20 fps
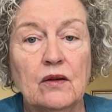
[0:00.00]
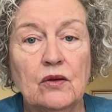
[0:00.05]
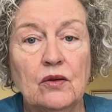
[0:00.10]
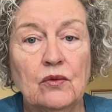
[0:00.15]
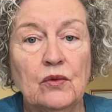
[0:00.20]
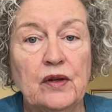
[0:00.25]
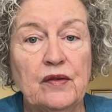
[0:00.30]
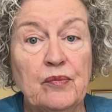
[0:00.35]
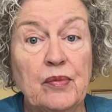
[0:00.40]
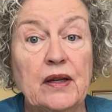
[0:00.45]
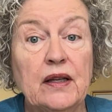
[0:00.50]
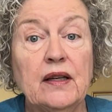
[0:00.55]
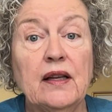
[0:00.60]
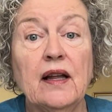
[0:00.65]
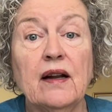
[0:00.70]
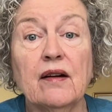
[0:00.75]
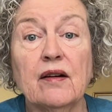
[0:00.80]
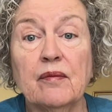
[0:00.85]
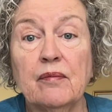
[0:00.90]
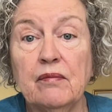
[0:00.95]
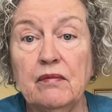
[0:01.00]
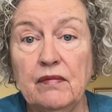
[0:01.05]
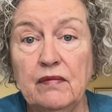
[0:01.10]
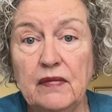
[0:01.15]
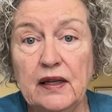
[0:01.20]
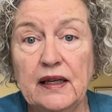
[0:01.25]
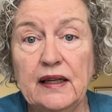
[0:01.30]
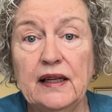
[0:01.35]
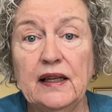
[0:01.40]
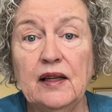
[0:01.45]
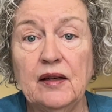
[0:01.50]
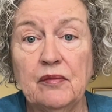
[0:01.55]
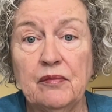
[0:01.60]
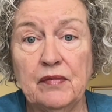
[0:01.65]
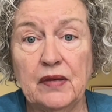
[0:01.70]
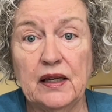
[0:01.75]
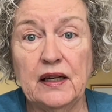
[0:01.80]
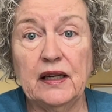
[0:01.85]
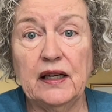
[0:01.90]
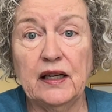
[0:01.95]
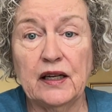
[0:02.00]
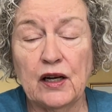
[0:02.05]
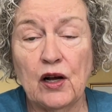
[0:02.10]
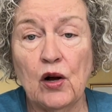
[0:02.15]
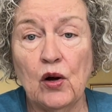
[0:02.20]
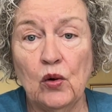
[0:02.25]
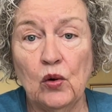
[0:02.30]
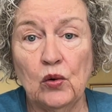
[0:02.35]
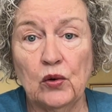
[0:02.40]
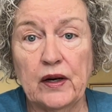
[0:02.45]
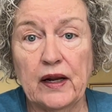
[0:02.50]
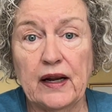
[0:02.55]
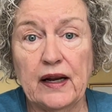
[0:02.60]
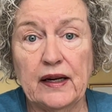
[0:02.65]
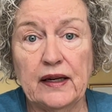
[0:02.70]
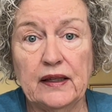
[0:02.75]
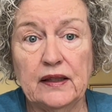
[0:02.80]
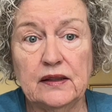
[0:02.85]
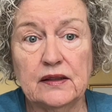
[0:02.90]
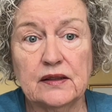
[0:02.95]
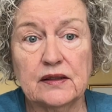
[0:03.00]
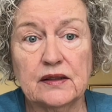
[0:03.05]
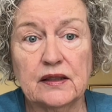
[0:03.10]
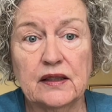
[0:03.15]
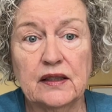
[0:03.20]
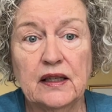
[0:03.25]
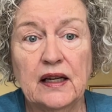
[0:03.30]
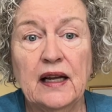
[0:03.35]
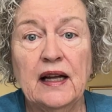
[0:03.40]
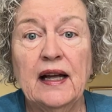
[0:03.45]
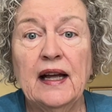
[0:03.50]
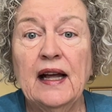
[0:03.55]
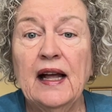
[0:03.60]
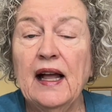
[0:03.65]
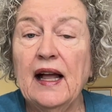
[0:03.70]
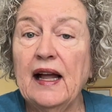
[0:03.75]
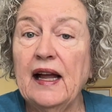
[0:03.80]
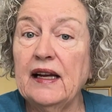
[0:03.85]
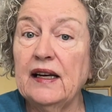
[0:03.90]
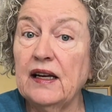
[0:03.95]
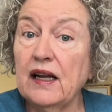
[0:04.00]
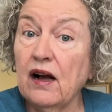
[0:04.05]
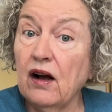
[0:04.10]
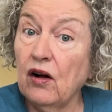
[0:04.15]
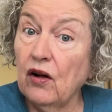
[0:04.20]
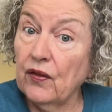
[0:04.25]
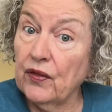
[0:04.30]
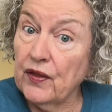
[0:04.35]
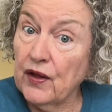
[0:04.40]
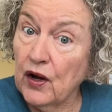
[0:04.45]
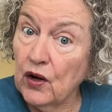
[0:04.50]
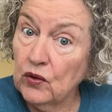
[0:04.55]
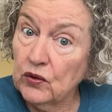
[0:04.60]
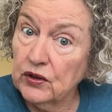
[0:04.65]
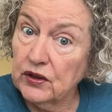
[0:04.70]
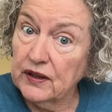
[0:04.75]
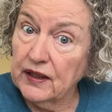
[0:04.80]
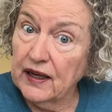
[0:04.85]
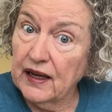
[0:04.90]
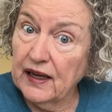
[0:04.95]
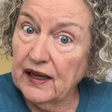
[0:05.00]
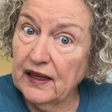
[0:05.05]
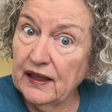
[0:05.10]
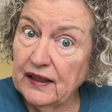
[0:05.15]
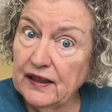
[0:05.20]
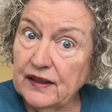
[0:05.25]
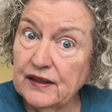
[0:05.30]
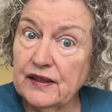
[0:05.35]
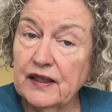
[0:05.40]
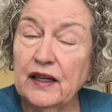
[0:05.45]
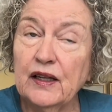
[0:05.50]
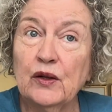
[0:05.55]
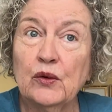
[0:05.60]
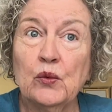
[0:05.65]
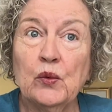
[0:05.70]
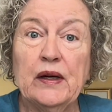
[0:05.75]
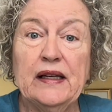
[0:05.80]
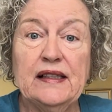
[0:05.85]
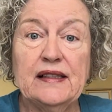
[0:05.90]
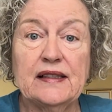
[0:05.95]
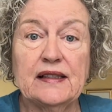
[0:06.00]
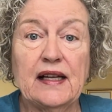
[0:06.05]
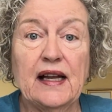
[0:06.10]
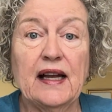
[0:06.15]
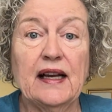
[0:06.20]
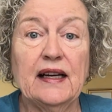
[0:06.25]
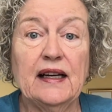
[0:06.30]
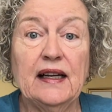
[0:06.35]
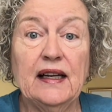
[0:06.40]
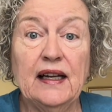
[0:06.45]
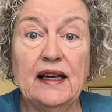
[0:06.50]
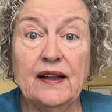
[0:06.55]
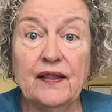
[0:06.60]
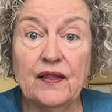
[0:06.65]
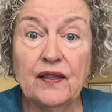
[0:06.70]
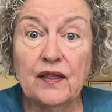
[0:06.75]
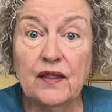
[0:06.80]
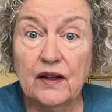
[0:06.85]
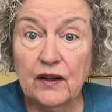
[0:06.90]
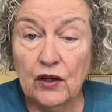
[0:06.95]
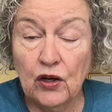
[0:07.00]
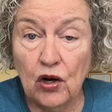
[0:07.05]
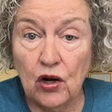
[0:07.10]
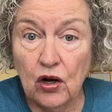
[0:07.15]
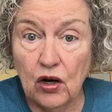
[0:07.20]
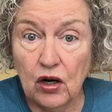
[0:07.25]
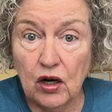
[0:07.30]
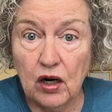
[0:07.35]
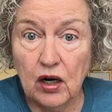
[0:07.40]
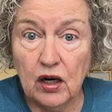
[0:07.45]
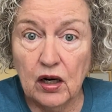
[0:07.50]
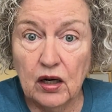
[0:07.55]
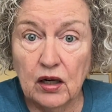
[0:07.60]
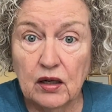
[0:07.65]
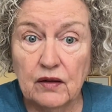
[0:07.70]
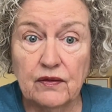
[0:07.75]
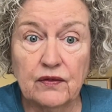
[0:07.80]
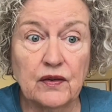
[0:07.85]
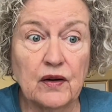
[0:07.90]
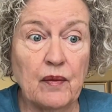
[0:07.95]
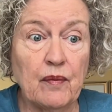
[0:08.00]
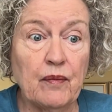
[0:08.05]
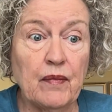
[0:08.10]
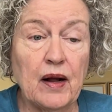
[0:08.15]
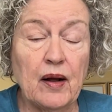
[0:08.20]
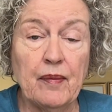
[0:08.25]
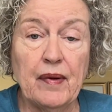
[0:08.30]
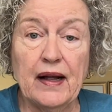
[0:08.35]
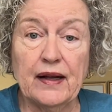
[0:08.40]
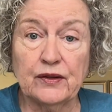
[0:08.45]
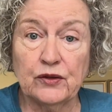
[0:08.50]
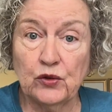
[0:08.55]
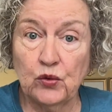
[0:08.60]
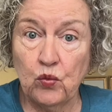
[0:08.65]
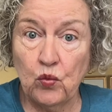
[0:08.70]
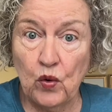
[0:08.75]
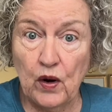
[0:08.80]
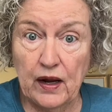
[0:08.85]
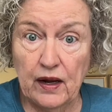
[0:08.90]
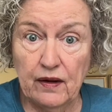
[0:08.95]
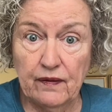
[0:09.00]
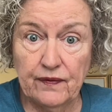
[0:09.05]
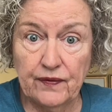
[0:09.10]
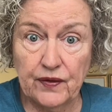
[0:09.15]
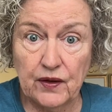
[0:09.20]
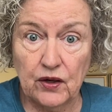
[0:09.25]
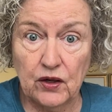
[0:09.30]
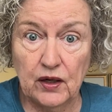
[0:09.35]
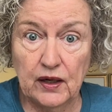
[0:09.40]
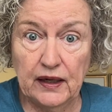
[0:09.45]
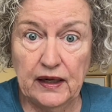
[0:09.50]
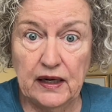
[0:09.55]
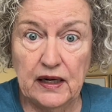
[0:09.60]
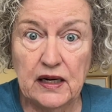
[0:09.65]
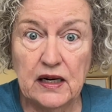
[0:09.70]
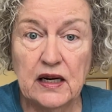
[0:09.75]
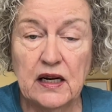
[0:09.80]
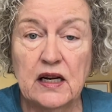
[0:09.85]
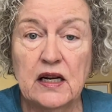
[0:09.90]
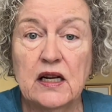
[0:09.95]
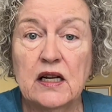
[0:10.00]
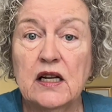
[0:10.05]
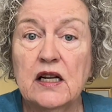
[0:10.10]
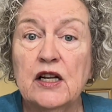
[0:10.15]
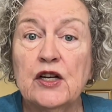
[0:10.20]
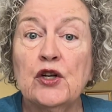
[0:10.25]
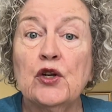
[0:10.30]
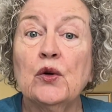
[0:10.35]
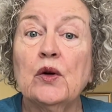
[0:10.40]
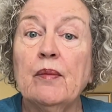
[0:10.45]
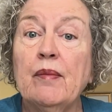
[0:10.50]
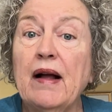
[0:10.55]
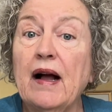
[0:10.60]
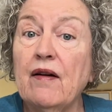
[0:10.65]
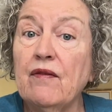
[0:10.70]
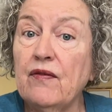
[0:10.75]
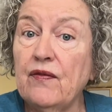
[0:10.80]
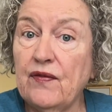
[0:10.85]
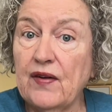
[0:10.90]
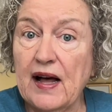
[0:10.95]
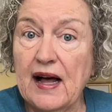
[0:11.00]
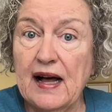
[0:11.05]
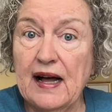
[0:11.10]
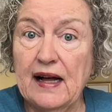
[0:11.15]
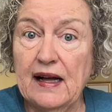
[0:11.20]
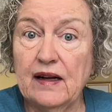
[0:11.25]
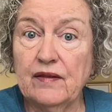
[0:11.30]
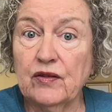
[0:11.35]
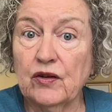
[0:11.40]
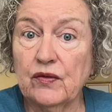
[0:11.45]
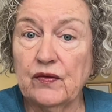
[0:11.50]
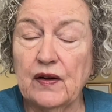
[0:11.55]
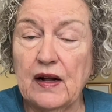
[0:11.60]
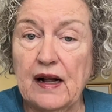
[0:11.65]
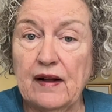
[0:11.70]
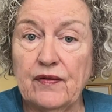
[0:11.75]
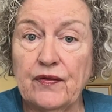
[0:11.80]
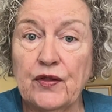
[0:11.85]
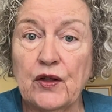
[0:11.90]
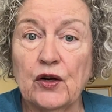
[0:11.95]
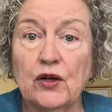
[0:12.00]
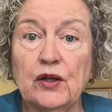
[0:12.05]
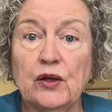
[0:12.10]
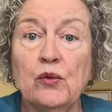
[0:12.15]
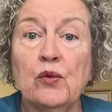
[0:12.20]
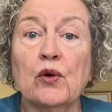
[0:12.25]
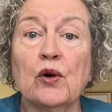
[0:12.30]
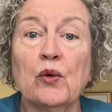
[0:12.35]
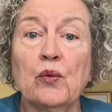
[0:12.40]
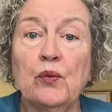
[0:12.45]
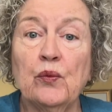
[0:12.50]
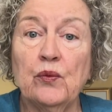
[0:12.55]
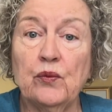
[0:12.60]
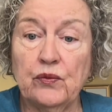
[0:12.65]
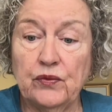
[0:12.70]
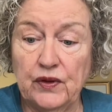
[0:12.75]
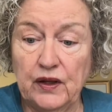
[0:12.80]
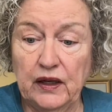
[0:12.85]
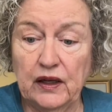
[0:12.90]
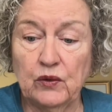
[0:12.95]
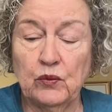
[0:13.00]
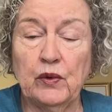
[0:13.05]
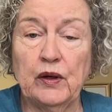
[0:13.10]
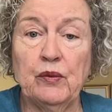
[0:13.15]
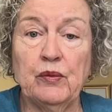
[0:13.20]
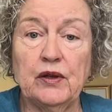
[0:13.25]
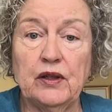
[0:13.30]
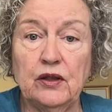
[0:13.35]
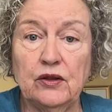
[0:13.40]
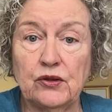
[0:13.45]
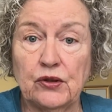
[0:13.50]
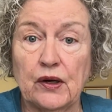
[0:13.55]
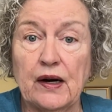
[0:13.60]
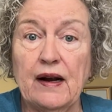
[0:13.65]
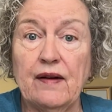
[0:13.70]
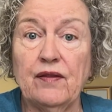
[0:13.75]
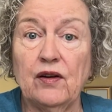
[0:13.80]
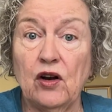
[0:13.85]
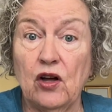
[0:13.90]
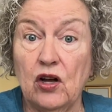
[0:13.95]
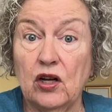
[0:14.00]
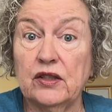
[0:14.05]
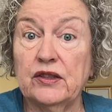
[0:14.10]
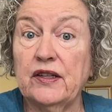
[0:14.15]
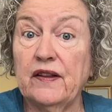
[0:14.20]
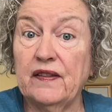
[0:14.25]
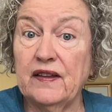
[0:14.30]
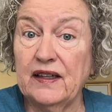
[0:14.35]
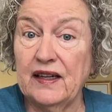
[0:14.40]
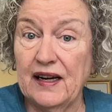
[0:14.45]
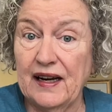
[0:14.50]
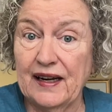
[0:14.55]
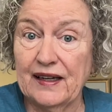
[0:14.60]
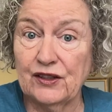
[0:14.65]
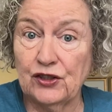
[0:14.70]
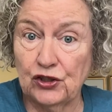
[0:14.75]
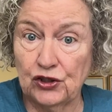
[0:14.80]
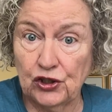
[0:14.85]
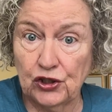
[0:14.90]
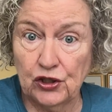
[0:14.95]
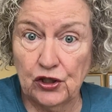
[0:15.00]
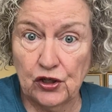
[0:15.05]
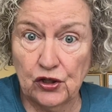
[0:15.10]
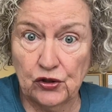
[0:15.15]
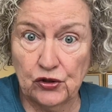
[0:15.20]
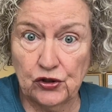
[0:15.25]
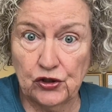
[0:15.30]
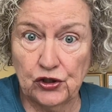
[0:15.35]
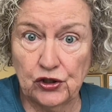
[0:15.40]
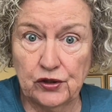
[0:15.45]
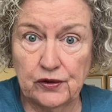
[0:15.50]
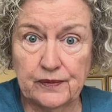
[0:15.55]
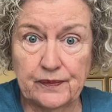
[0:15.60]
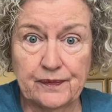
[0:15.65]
we've been there many, many cold days. And on those days, we sat in the car from about 12:30 to about 5 or 5:30, where then we would travel on to the next church.